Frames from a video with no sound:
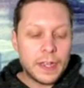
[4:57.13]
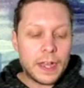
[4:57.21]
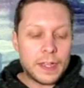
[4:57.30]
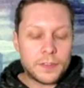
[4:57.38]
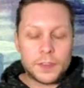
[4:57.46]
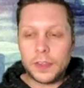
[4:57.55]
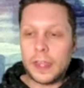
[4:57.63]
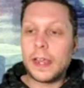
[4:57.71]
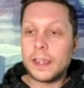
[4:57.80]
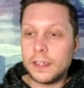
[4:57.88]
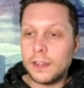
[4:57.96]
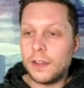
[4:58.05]
so that
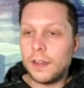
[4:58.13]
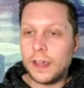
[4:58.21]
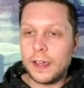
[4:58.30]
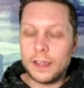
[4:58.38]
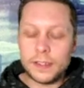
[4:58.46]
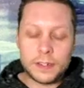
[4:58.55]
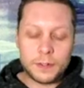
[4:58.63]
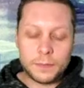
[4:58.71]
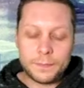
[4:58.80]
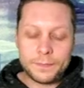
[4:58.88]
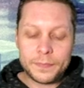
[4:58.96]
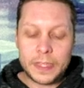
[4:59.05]
I could, you know,